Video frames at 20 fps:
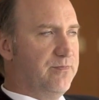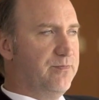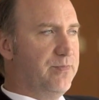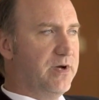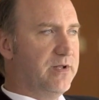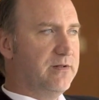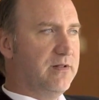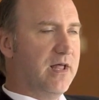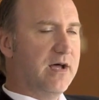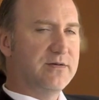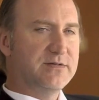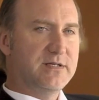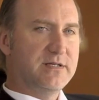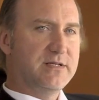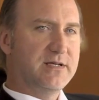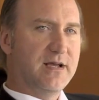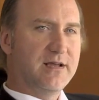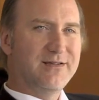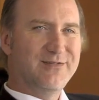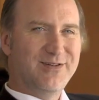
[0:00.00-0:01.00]
But lousy
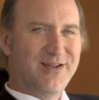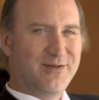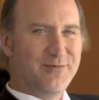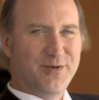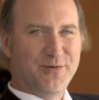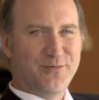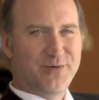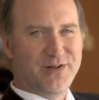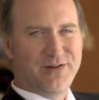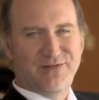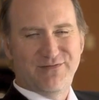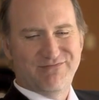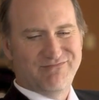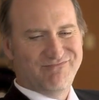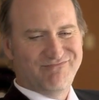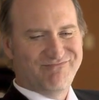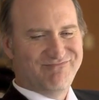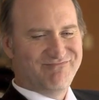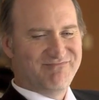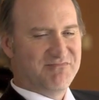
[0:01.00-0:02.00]
tech. I mean,
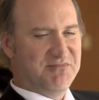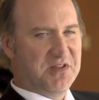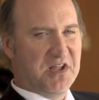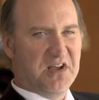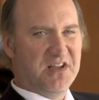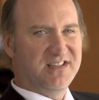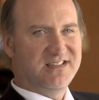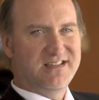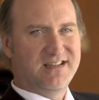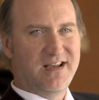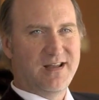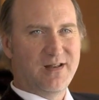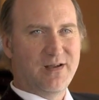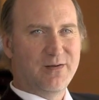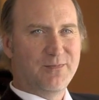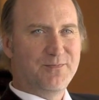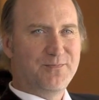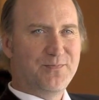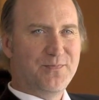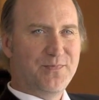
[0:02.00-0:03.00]
it's not
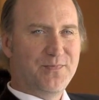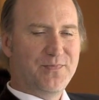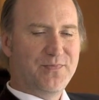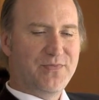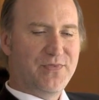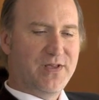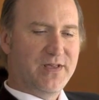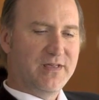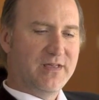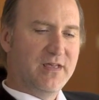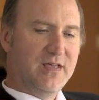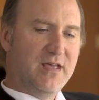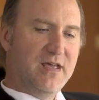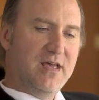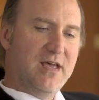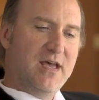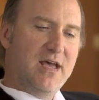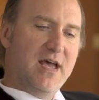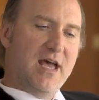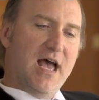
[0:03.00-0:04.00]
our thing.
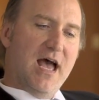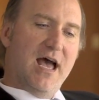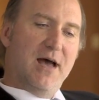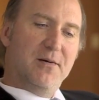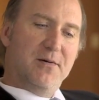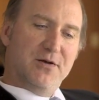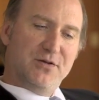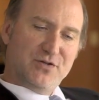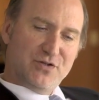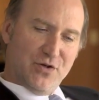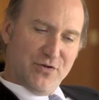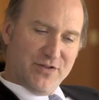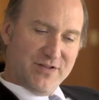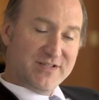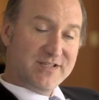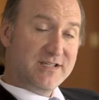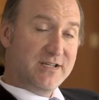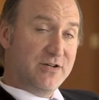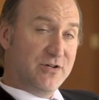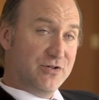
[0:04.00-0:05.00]
So the
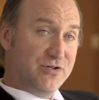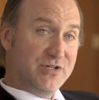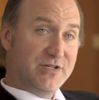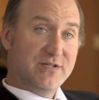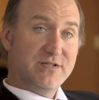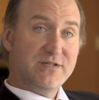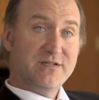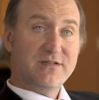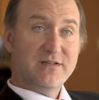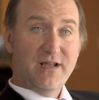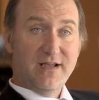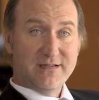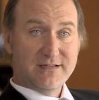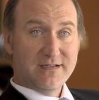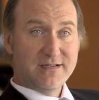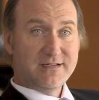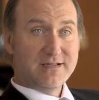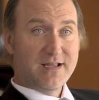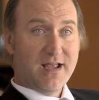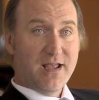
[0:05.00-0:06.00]
synergies, as
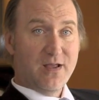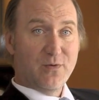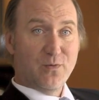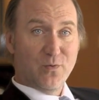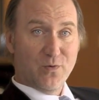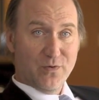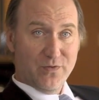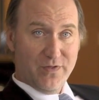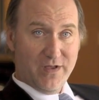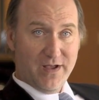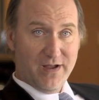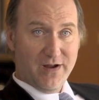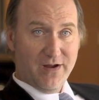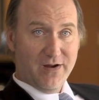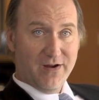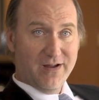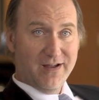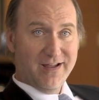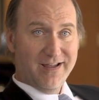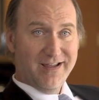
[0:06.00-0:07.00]
they say, were there,